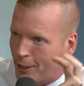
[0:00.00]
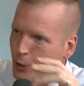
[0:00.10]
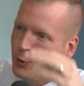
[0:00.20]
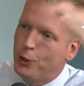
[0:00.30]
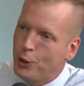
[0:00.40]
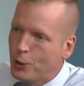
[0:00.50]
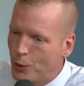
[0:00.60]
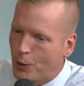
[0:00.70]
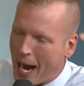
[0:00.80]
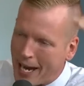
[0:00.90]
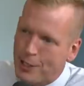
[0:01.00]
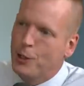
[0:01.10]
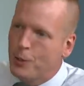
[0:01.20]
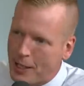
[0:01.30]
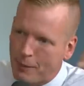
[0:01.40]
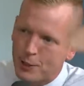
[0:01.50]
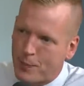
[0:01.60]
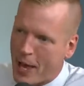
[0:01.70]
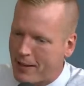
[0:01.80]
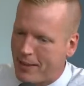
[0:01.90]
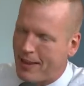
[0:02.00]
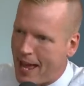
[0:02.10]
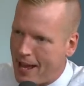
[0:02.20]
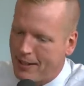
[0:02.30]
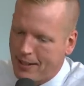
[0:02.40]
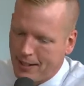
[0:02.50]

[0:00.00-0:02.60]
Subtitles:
I knew he was better than that,